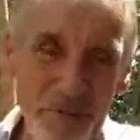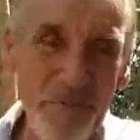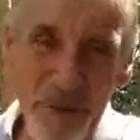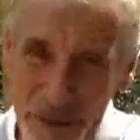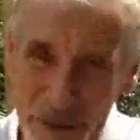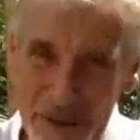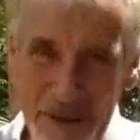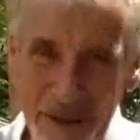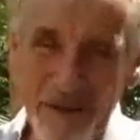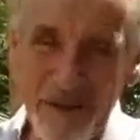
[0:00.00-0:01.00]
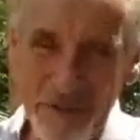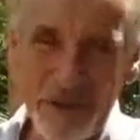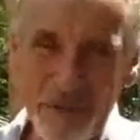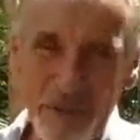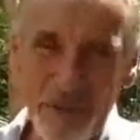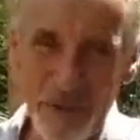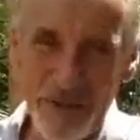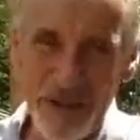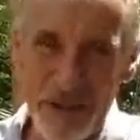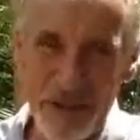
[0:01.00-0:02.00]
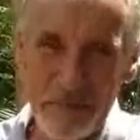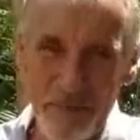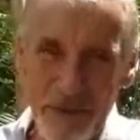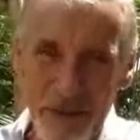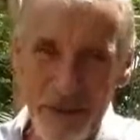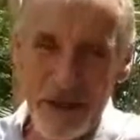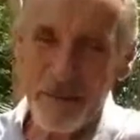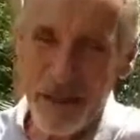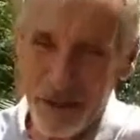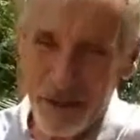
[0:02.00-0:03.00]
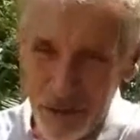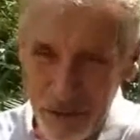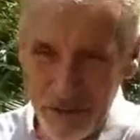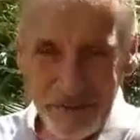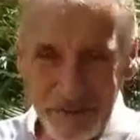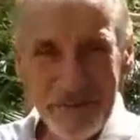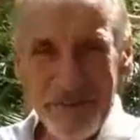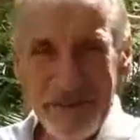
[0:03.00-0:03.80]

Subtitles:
completely comfortable with that. I'll make do.